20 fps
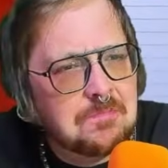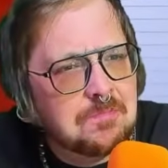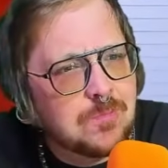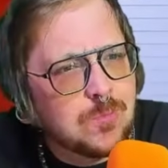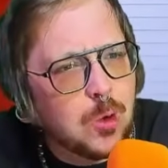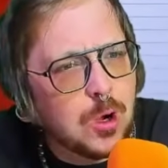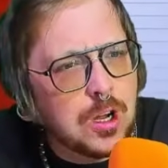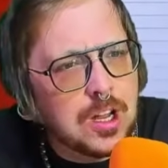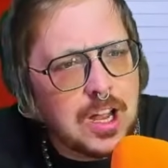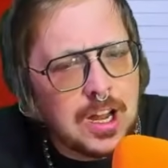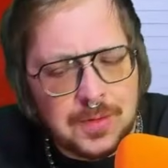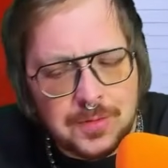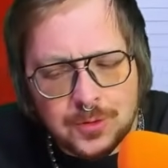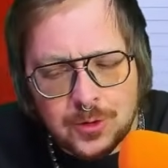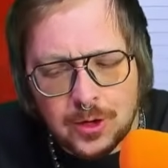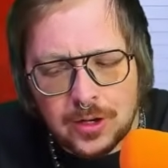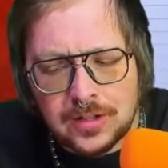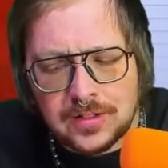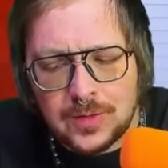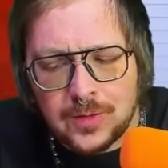What kind of
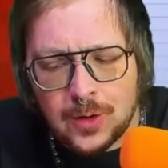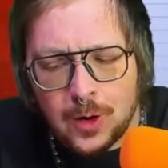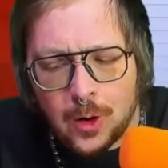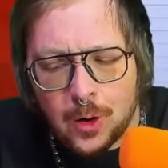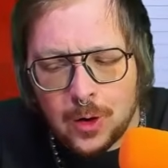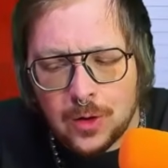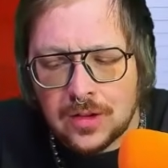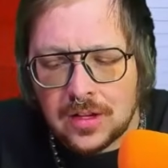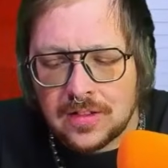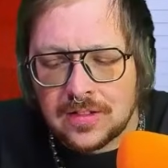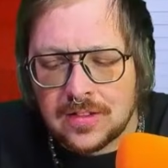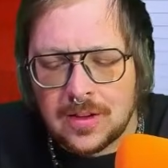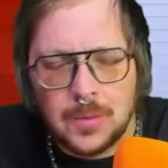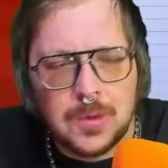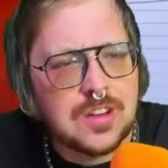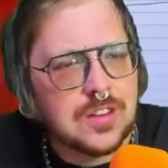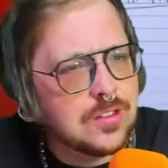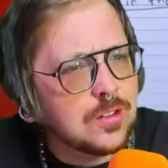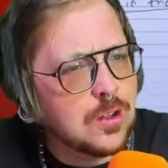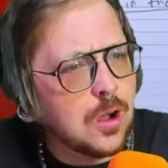drugs even are these? Can we
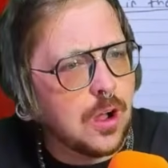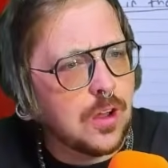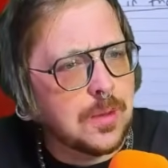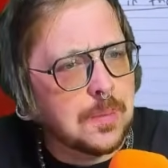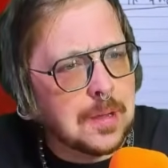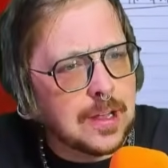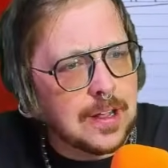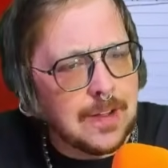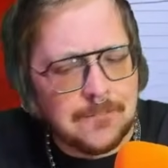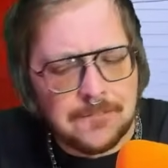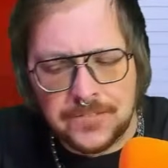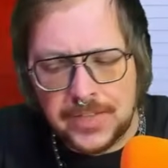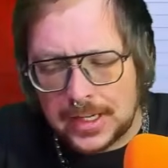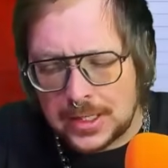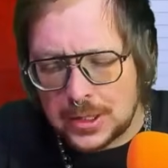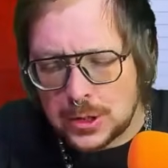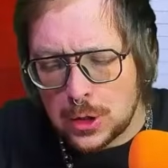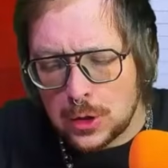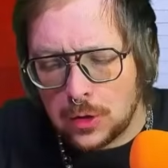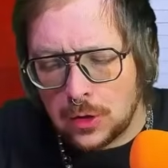just call them like a
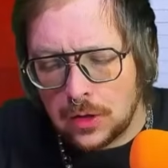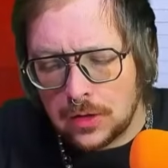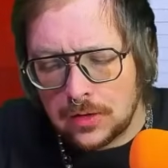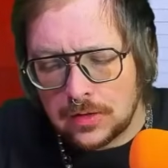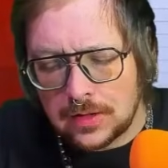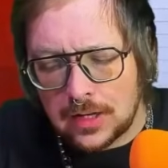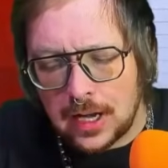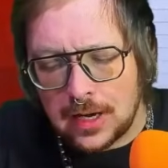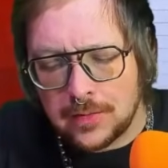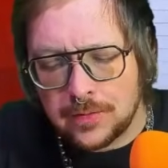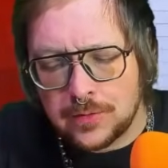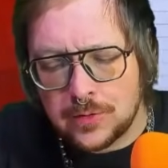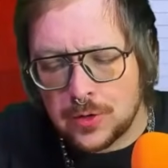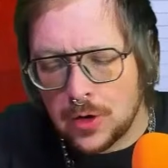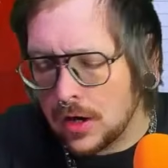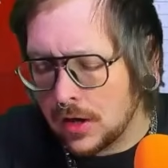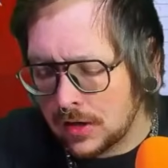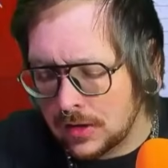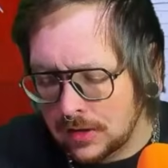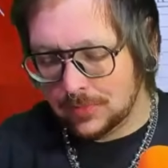fictional kind of
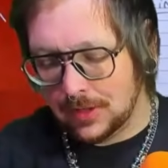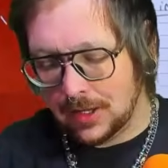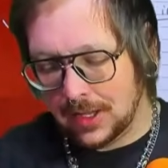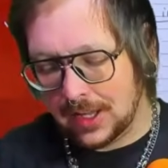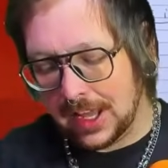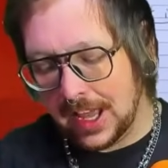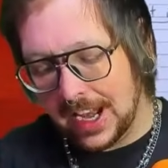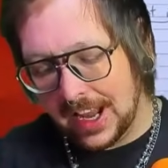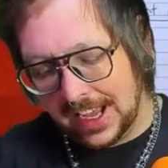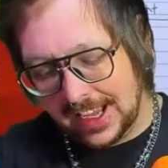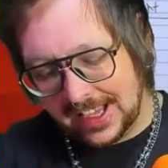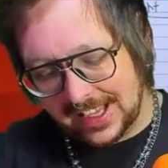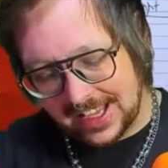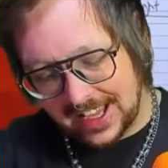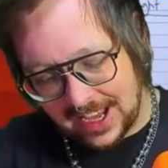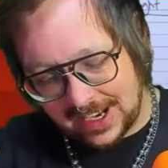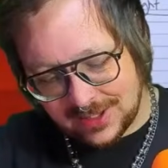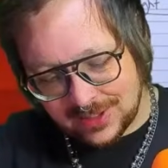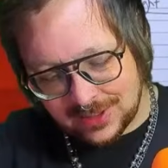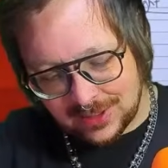drug? Can I
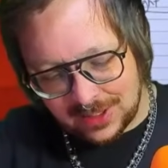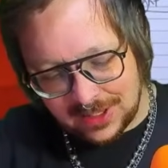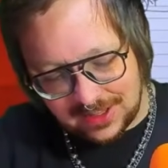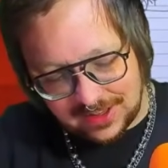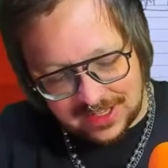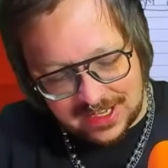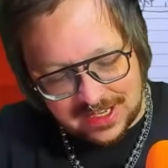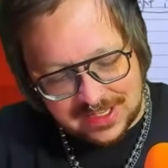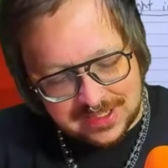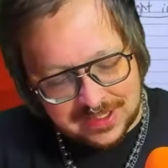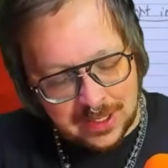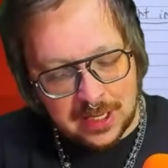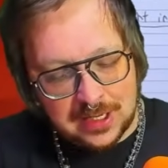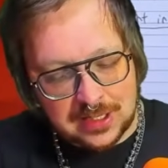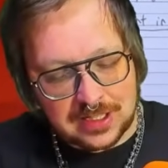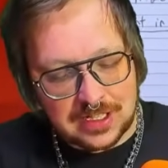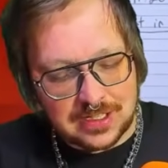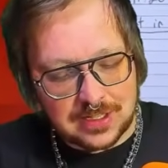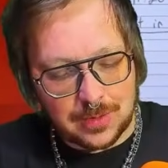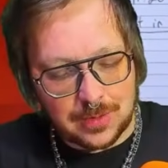actually,
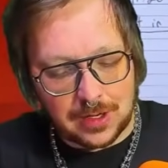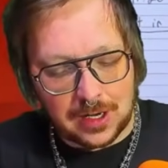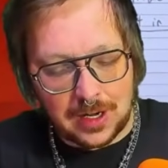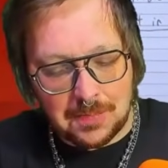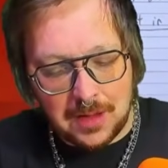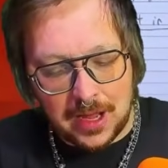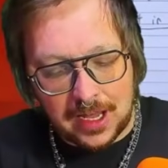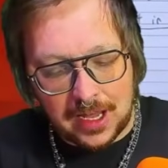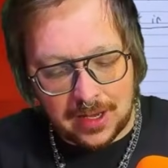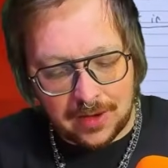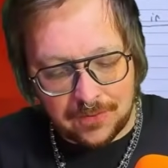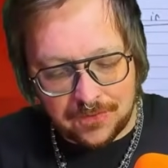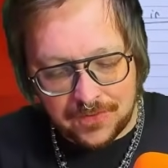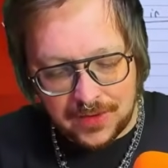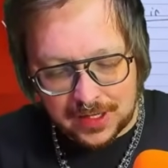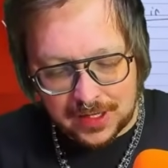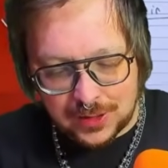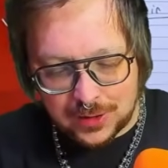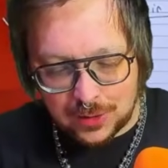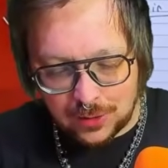since we're gonna make it a
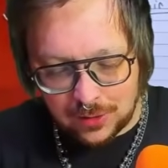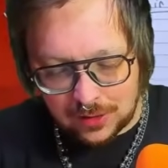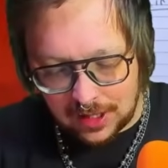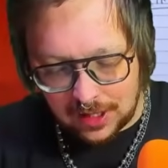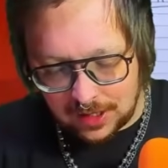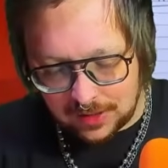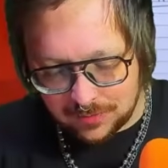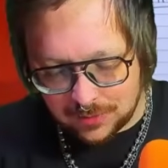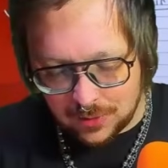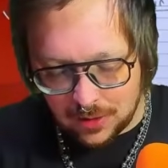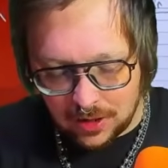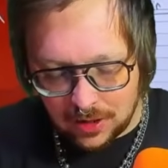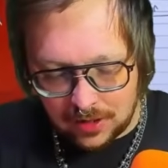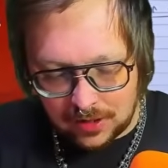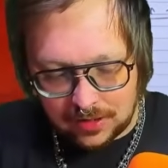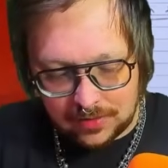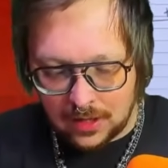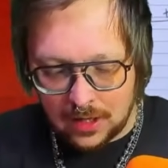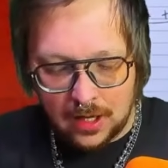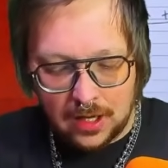fictional kind of
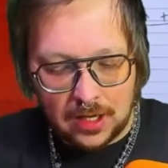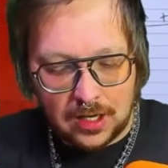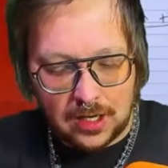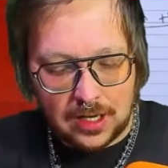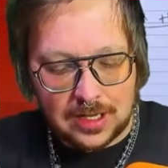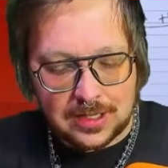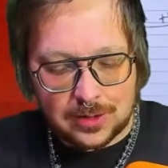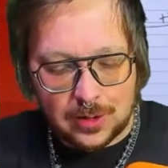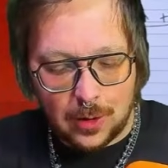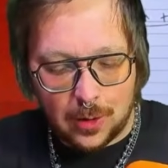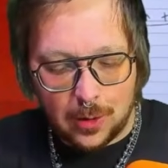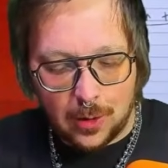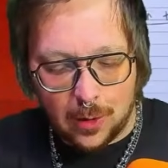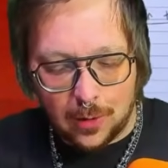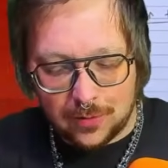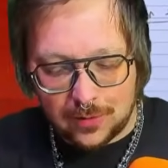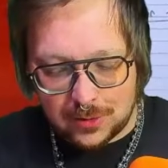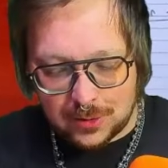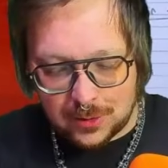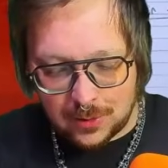drug, let's go
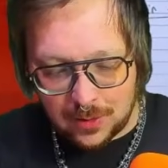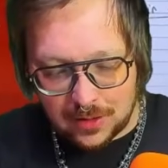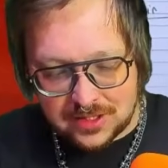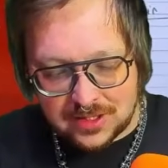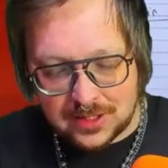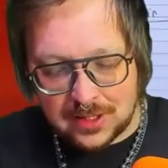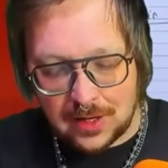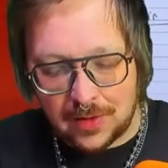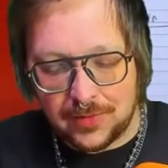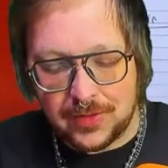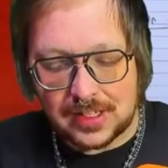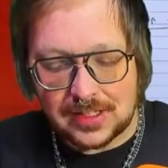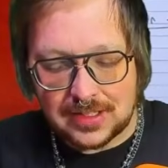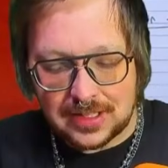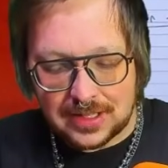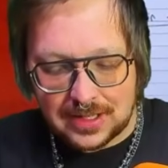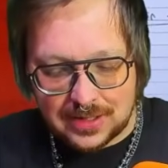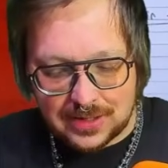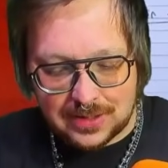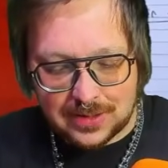over to our
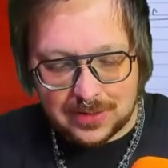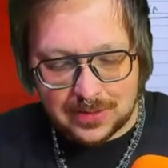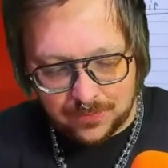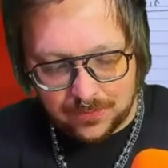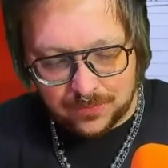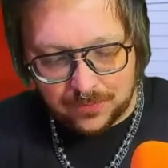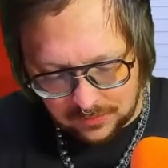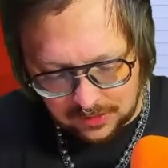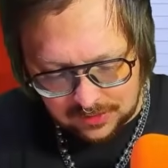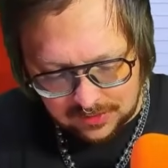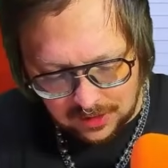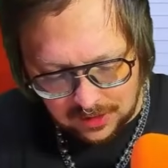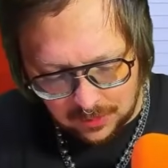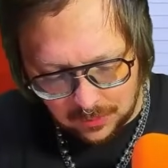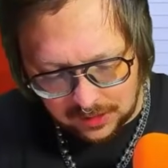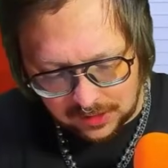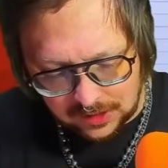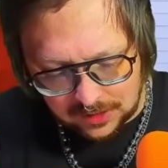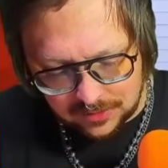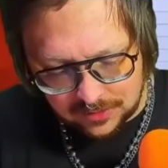suffixes, because I don't
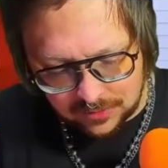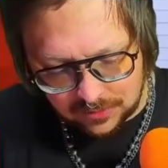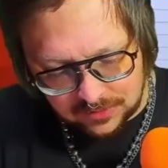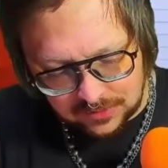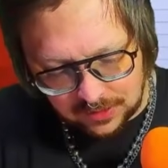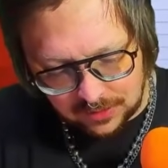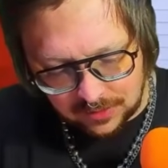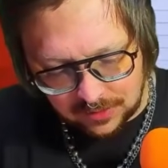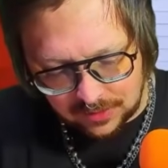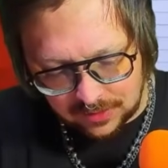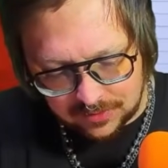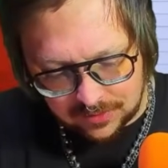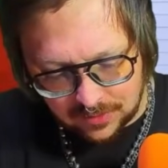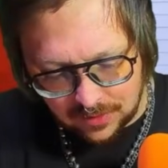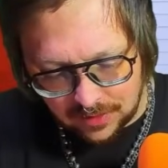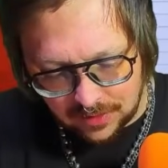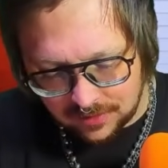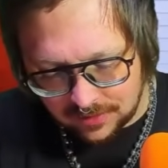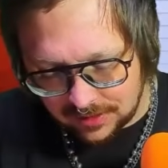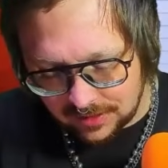want to get too serious
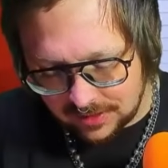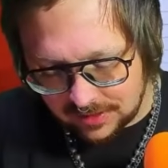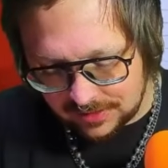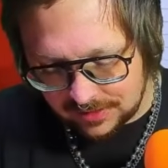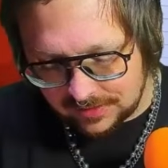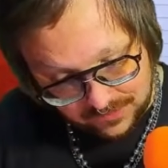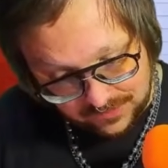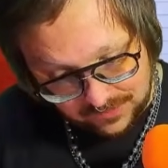around here.